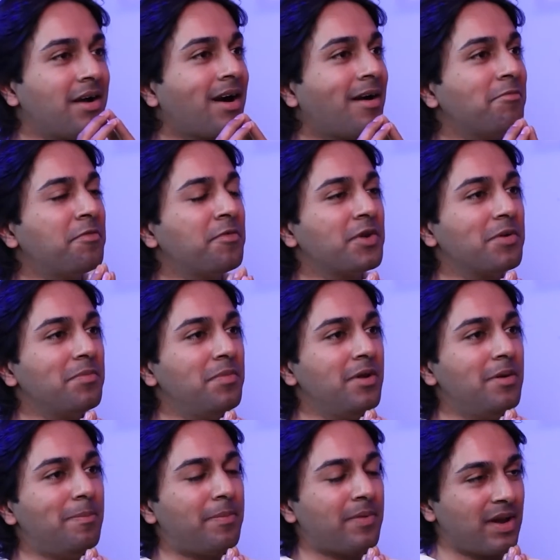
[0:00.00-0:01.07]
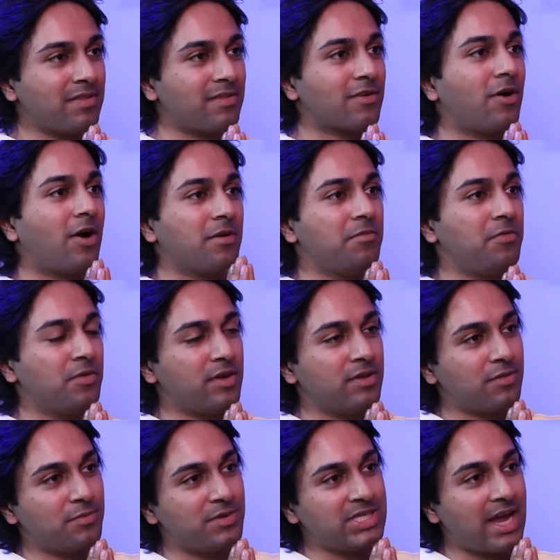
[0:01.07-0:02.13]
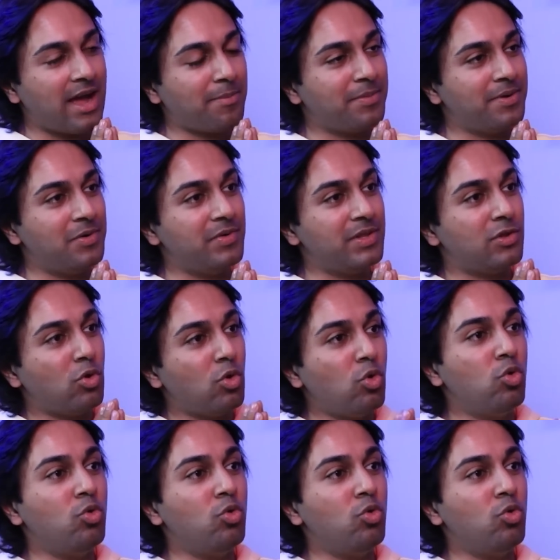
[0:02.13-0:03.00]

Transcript: comfortable press conference which happened with